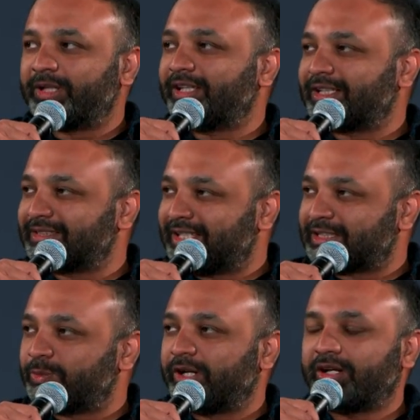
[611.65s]
and
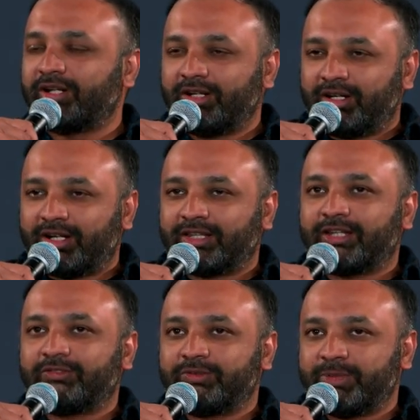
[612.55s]
that's where I
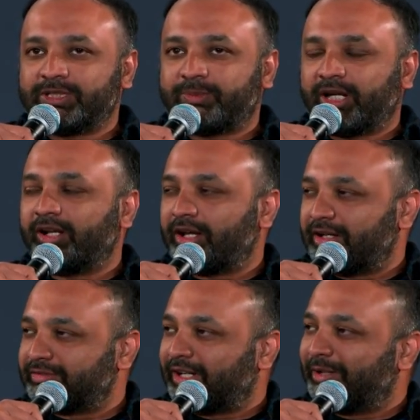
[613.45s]
think we've been spending a
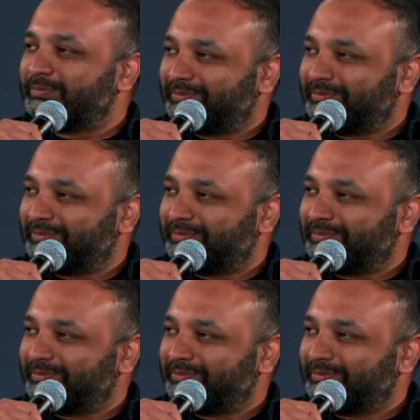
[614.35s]
lot of time.